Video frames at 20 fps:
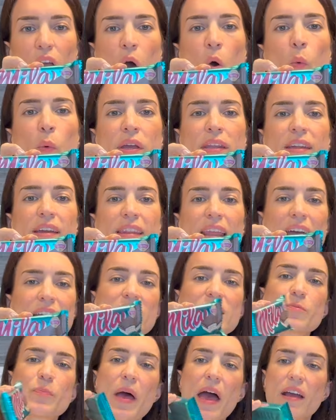with a
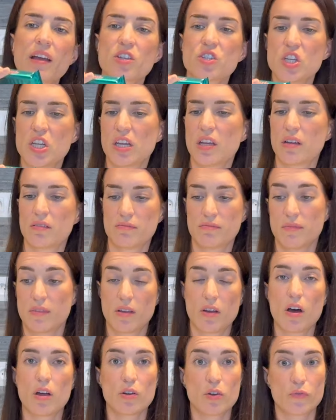nice packaging and
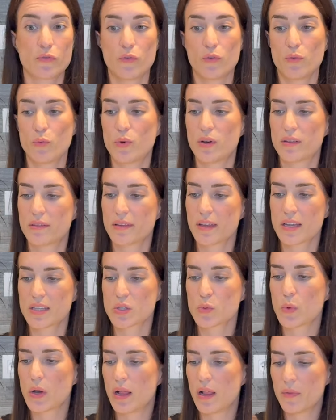colorful one
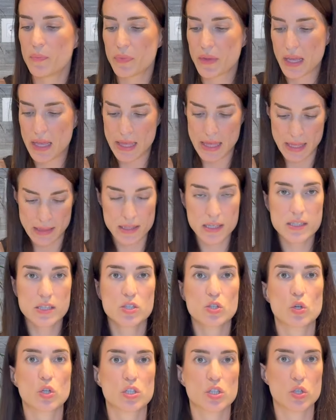as well. This
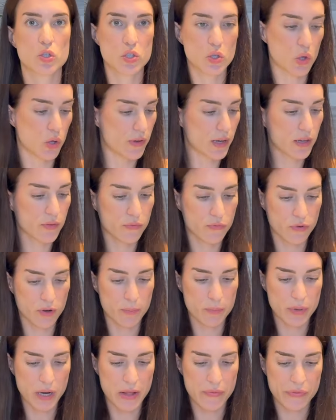is also Slovak,
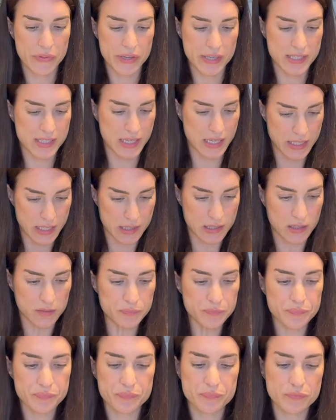from brand Sedita.
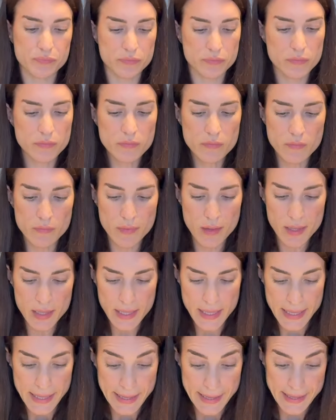
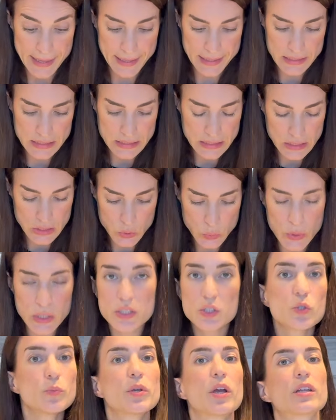And this one,
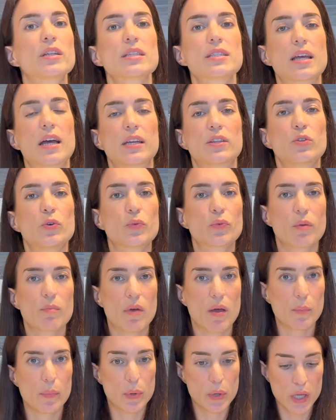to be honest, I don't
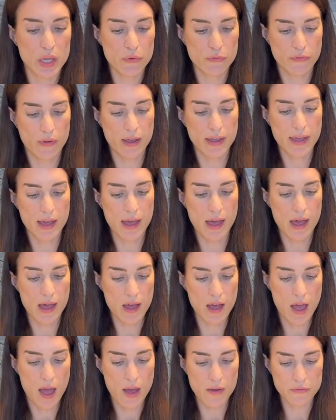remember if I
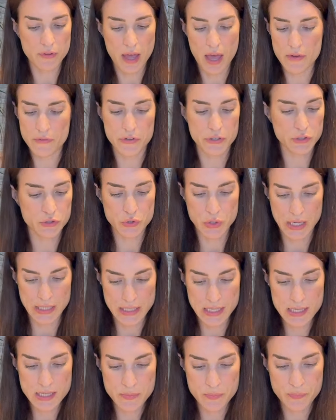have ever tried
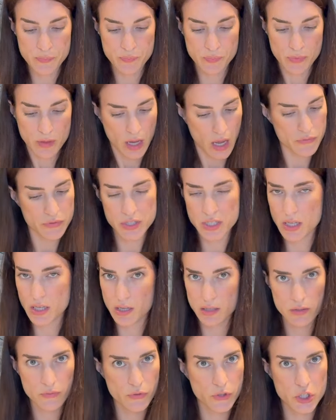it. I've seen
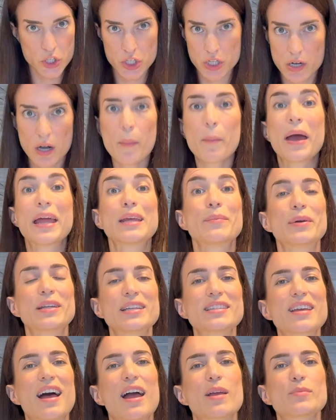it for sure many,
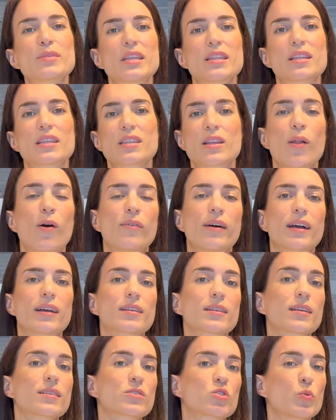many times in the
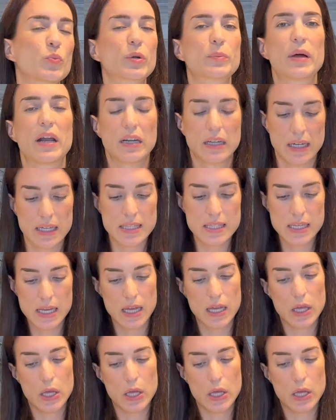Slovak supermarkets,